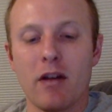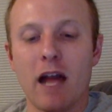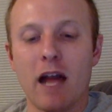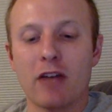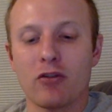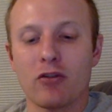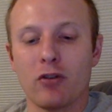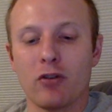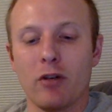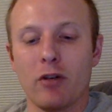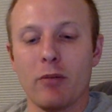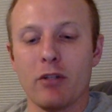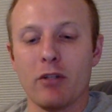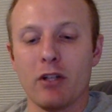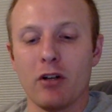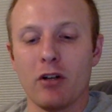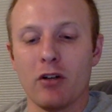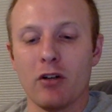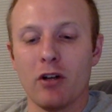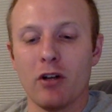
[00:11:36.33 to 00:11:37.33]
Naturally,
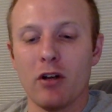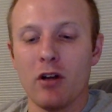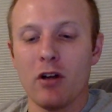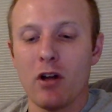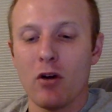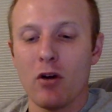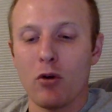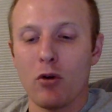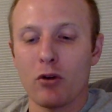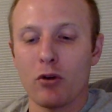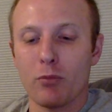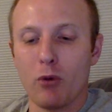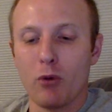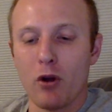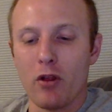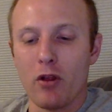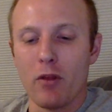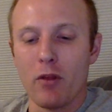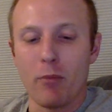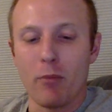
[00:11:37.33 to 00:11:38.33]
Matilda was
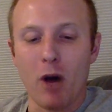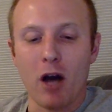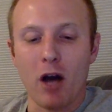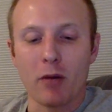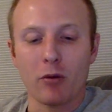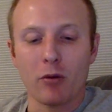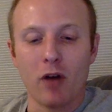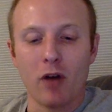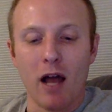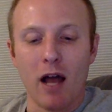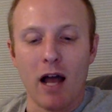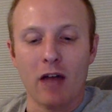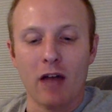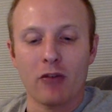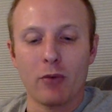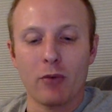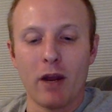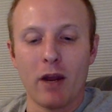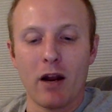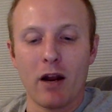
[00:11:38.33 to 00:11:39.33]
put in the bottom
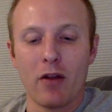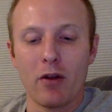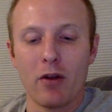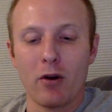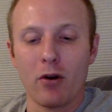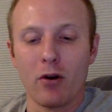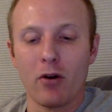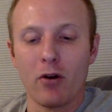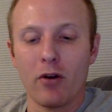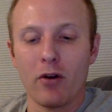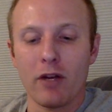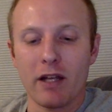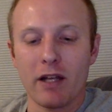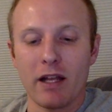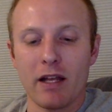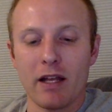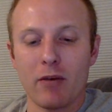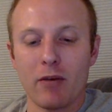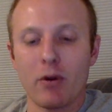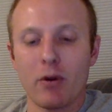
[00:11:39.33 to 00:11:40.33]
class, where there were
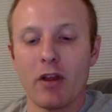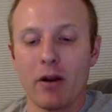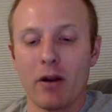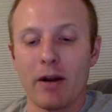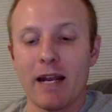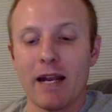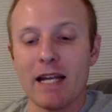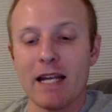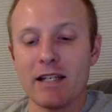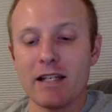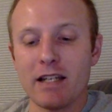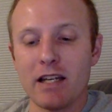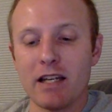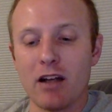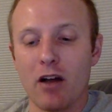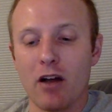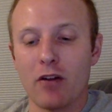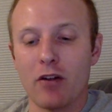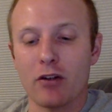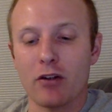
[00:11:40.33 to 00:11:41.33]
only where there were
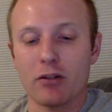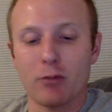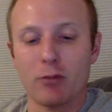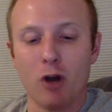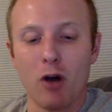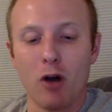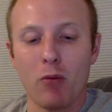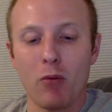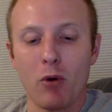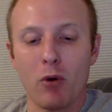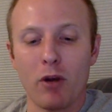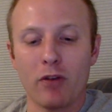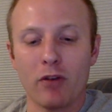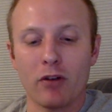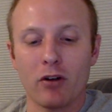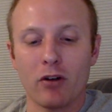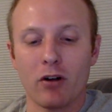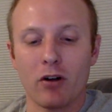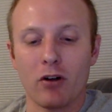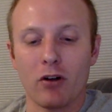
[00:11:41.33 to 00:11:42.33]
18 other small
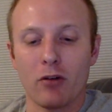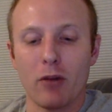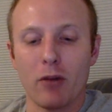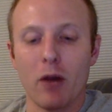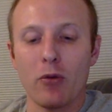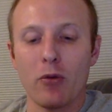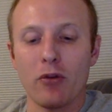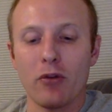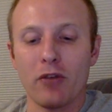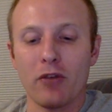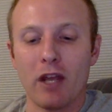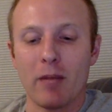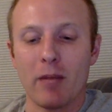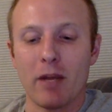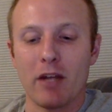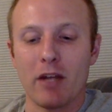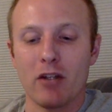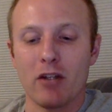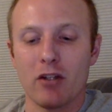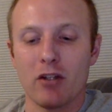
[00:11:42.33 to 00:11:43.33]
boys and girls about the
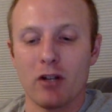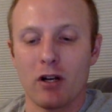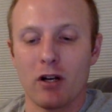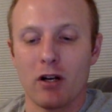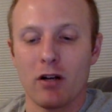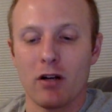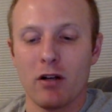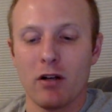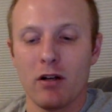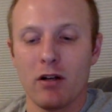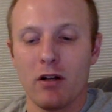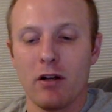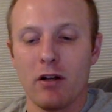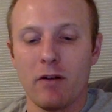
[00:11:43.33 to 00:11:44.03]
same age as her.